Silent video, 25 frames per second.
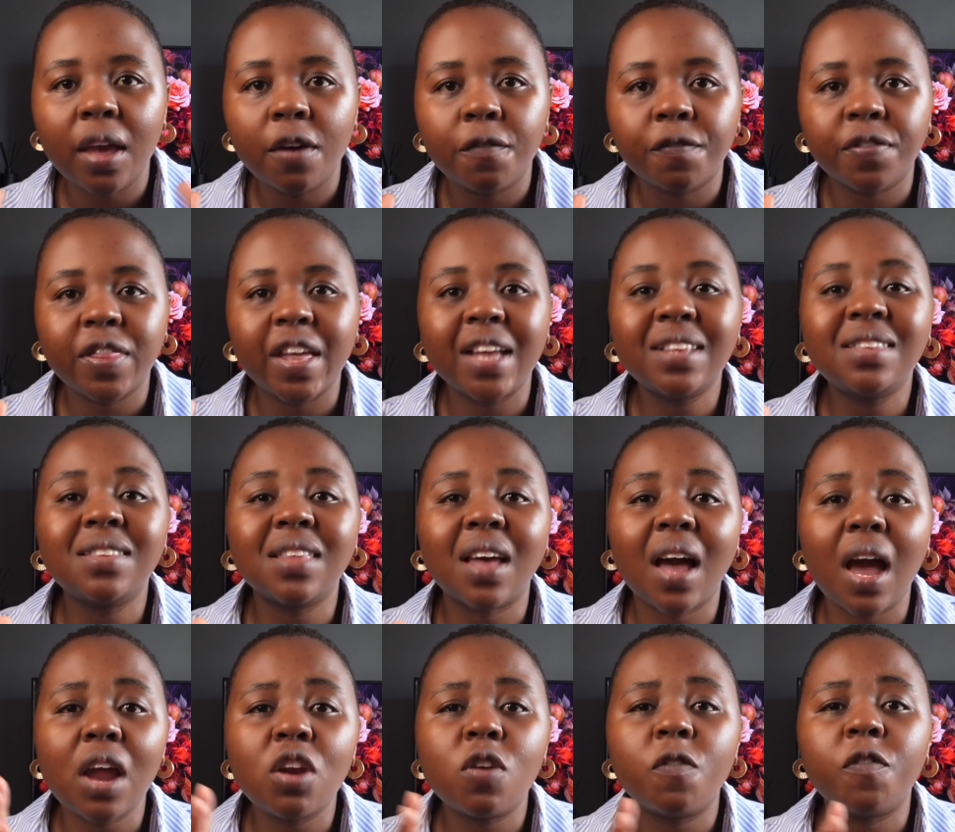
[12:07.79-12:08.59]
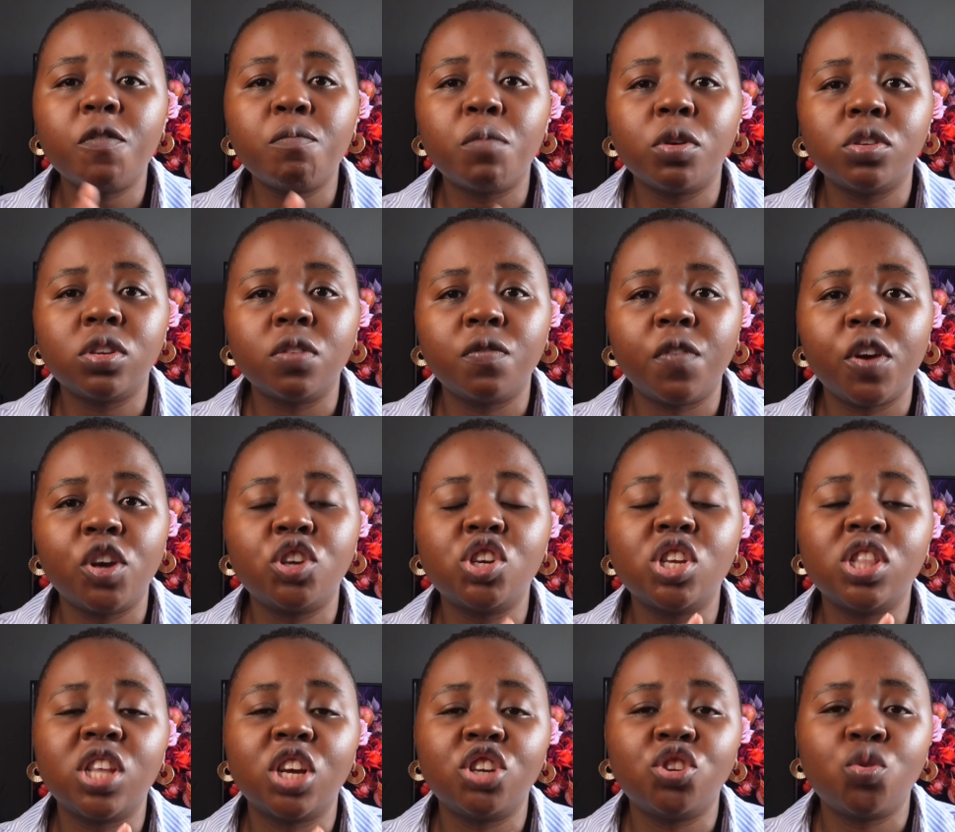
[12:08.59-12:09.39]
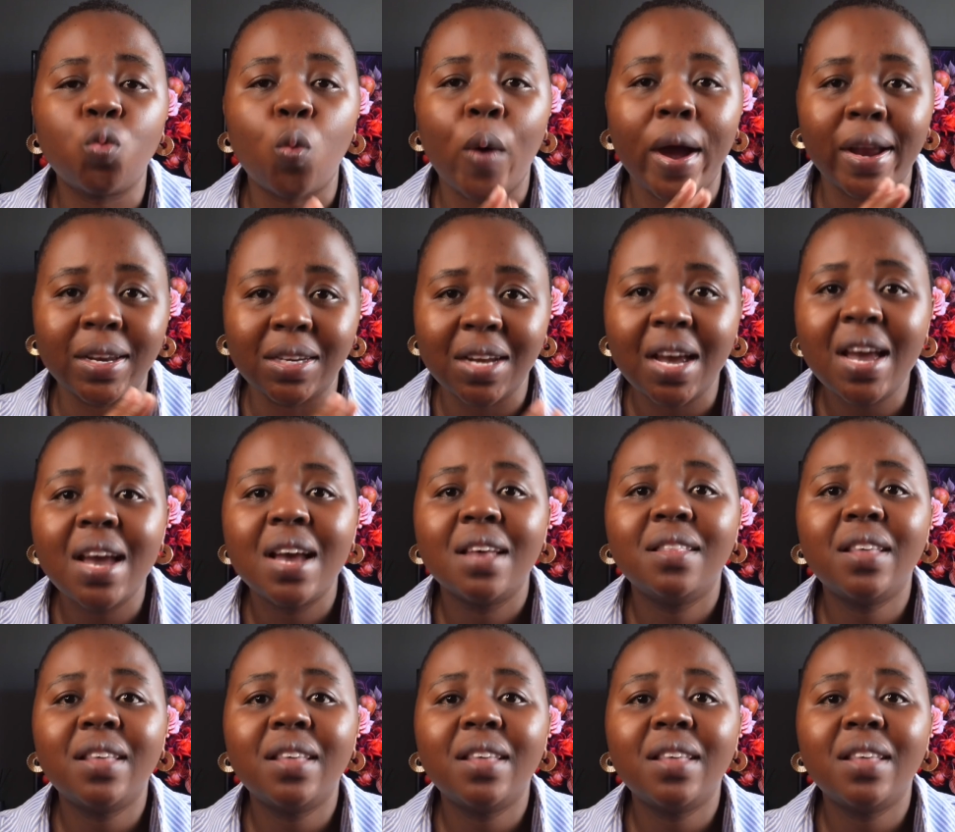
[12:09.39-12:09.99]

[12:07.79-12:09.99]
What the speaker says: If that's the kind of motivation that you want,